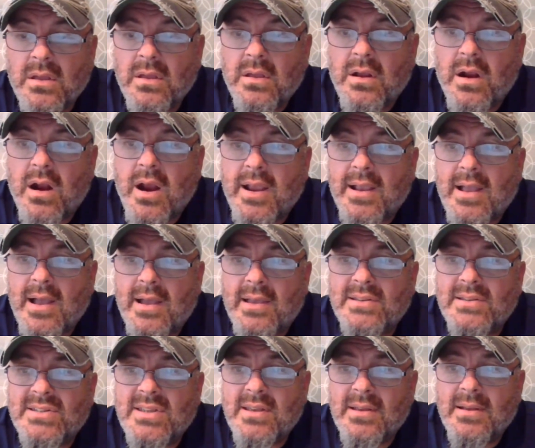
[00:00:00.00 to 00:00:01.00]
All right,
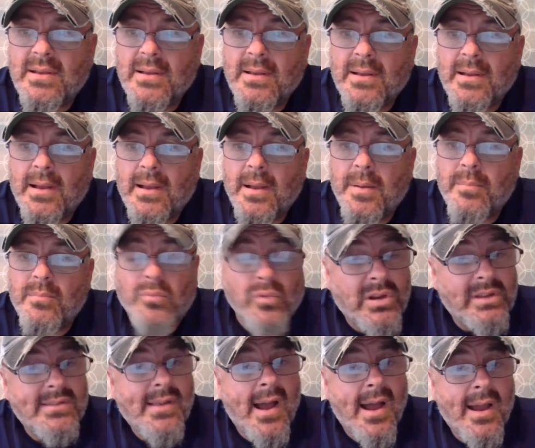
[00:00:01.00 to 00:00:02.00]
guys. I'm
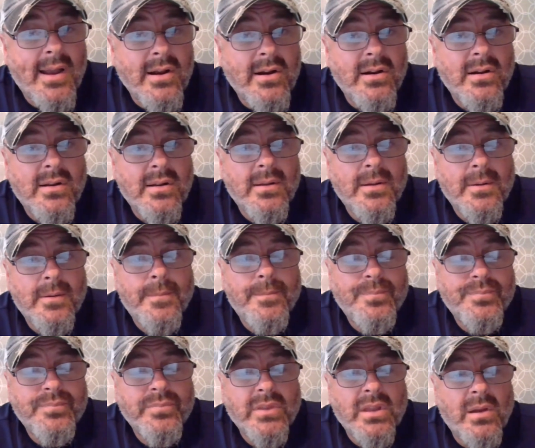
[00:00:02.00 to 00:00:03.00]
retired.
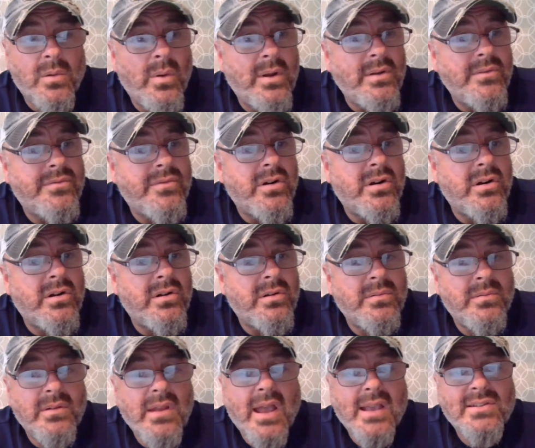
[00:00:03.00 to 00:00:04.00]
I went for
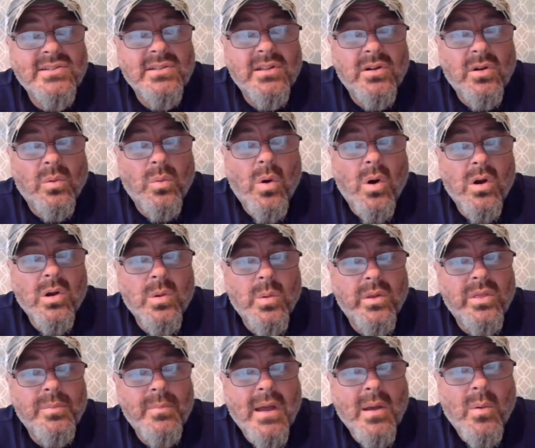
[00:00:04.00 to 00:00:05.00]
a nice little walk
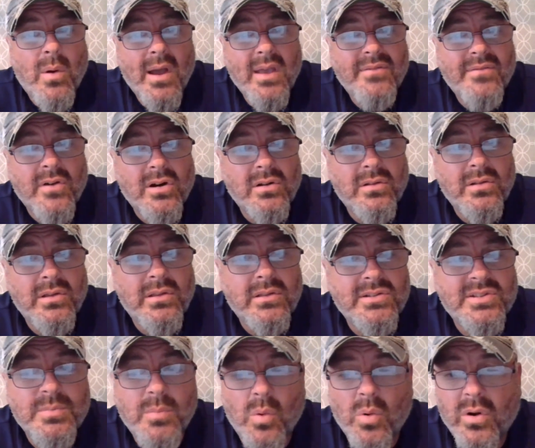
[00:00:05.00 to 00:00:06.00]
with my wife early
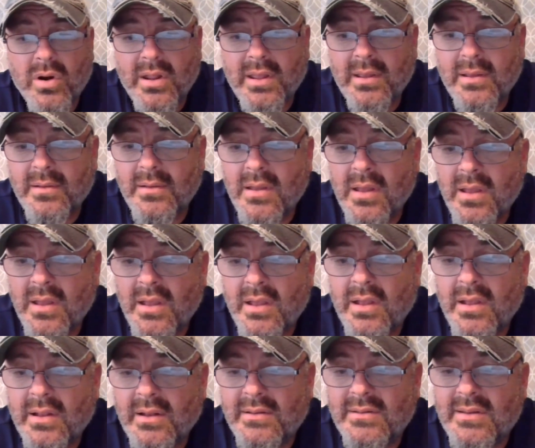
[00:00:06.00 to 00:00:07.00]
this morning.
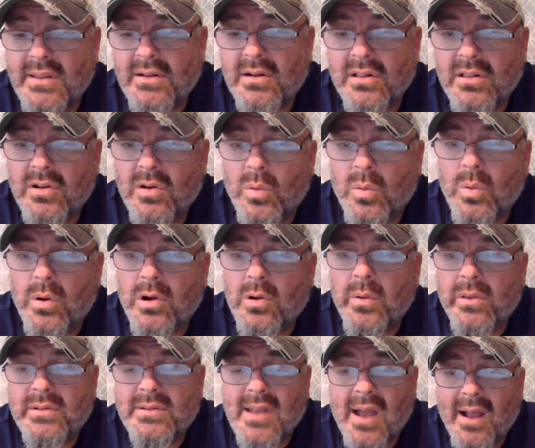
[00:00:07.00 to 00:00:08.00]
Did a little work
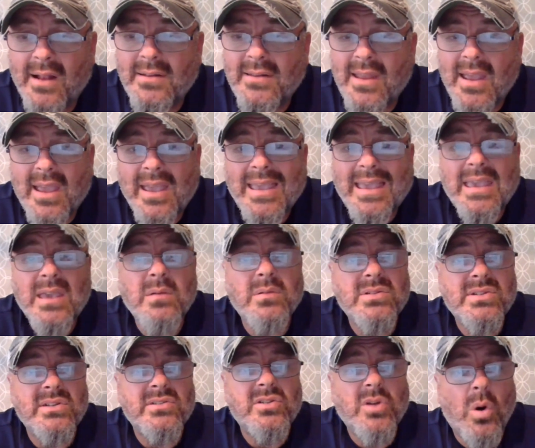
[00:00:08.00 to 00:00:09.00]
with Dante. He was
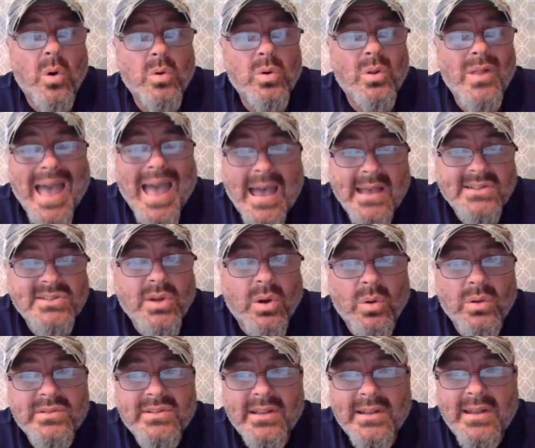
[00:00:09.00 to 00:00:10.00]
a total
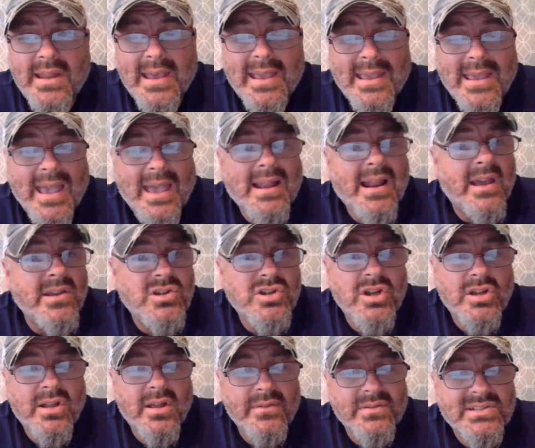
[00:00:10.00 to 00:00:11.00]
asshole today, and I
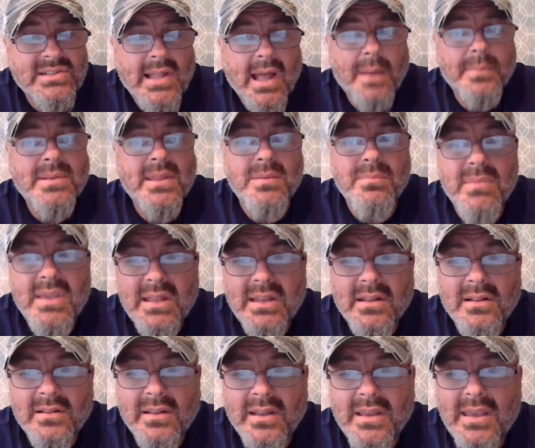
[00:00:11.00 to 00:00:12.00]
should have stopped
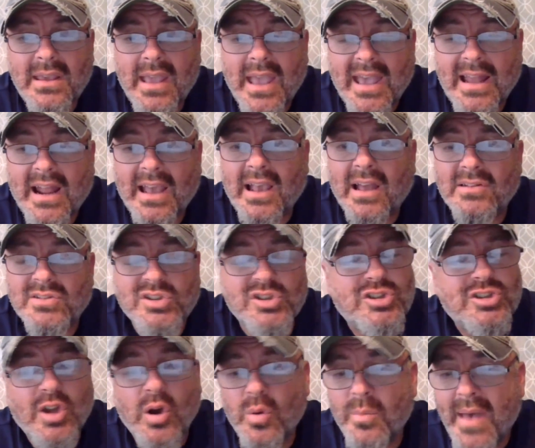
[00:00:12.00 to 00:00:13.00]
immediately. And I got
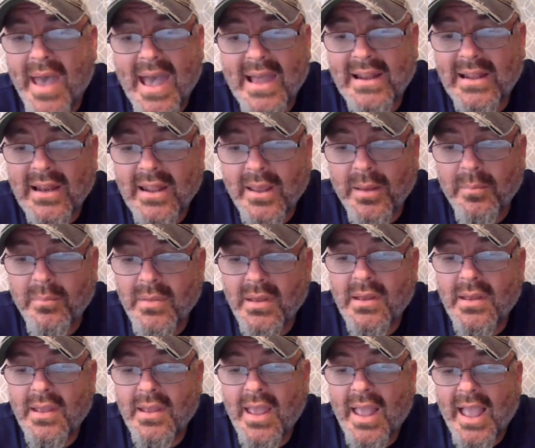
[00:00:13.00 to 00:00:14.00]
so mad at him.
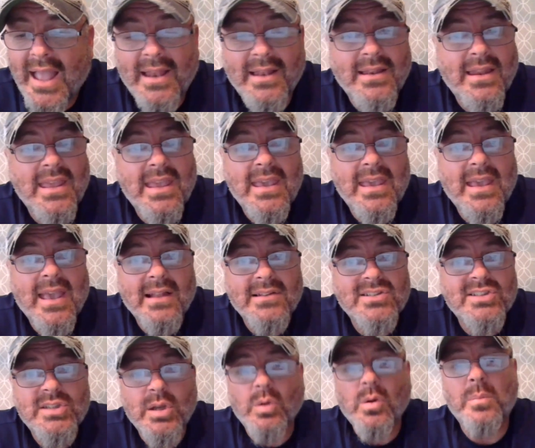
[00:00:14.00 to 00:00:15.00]
And he
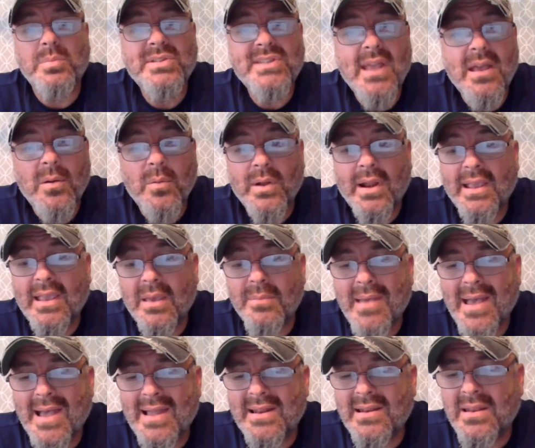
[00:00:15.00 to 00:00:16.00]
gets so upset when I get
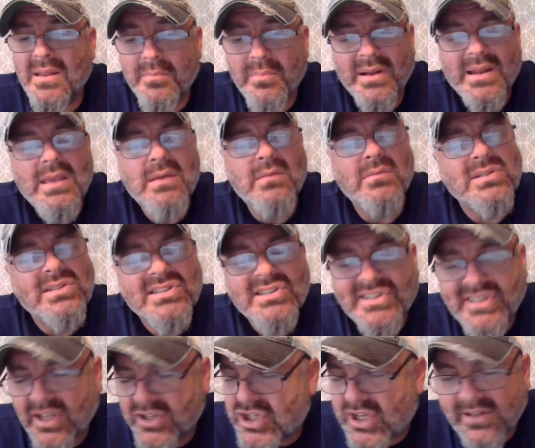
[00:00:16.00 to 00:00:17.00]
mad at him, but he was
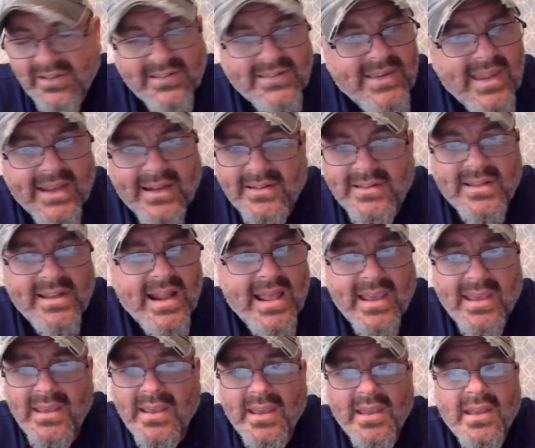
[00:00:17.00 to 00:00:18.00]
such a dick
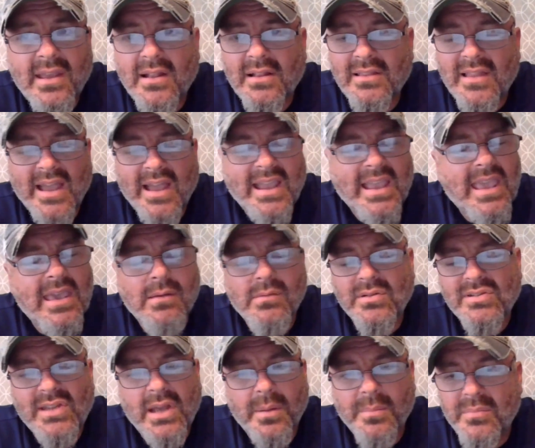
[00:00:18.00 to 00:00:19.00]
today. Like, he
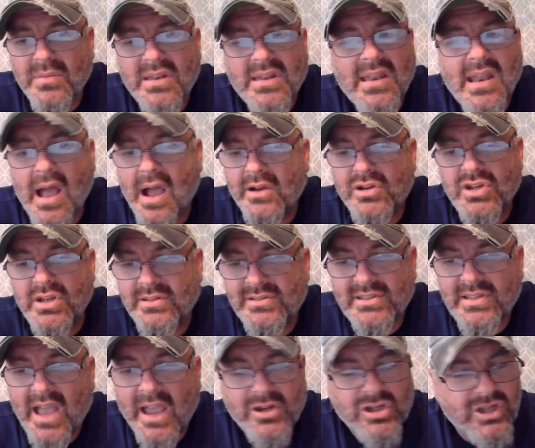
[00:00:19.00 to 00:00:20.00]
was obnoxious.
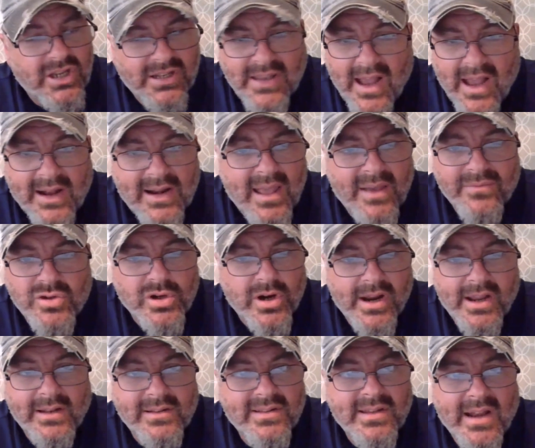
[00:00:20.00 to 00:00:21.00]
I should not have
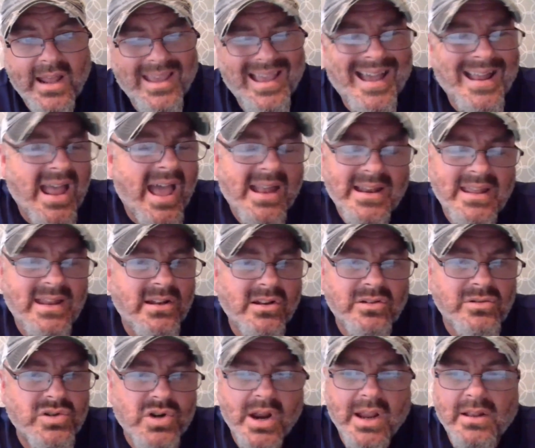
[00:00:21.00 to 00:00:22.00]
trained today. I didn't
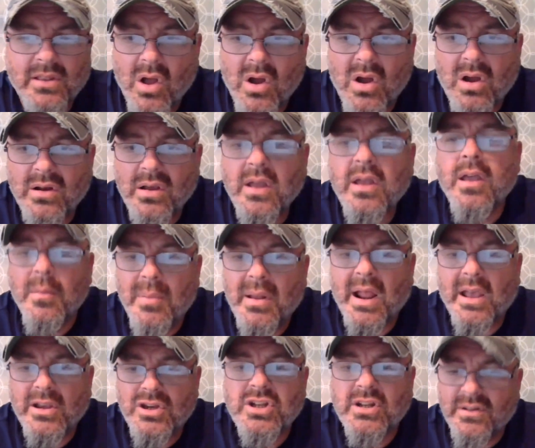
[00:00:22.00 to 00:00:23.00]
train long, but
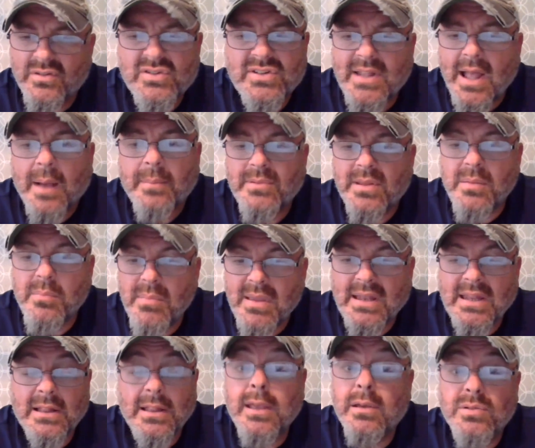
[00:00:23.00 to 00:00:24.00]
I should have stopped immediately.